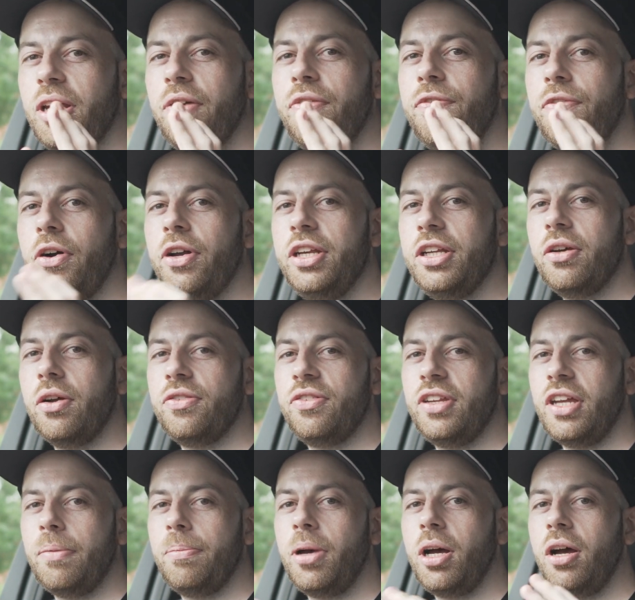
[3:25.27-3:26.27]
I finally got to
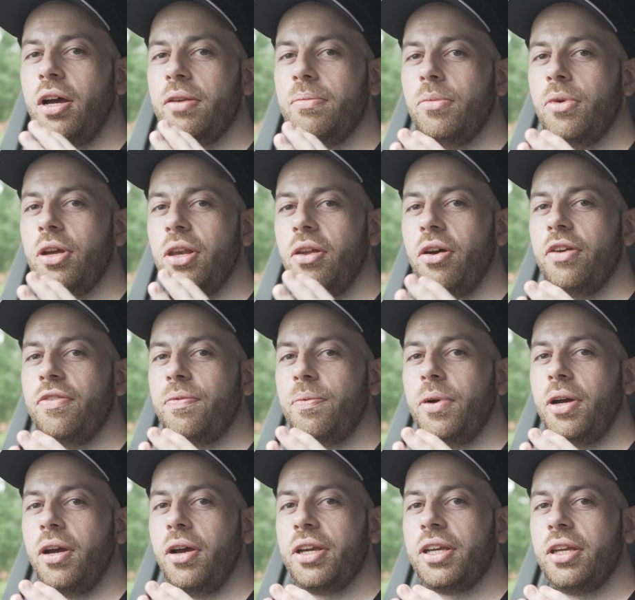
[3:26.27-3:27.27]
that part in my life
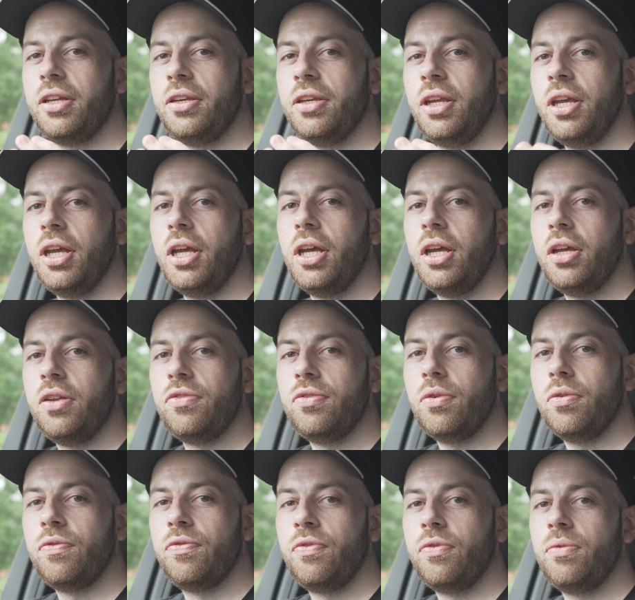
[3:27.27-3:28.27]
where I can
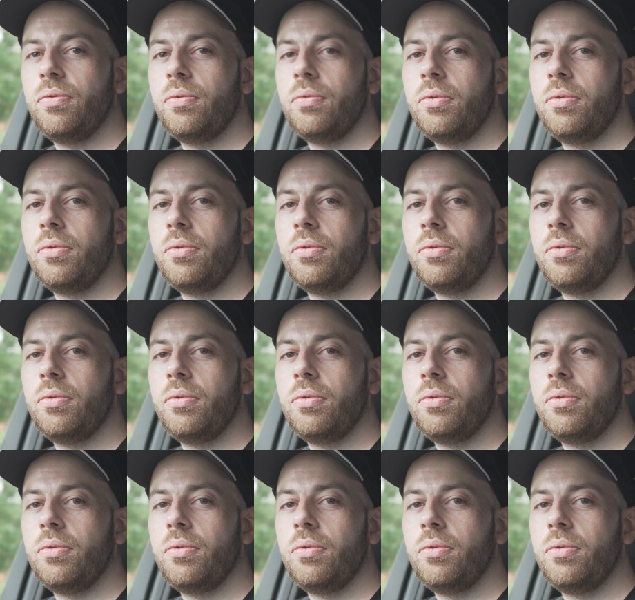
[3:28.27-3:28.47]
sort of,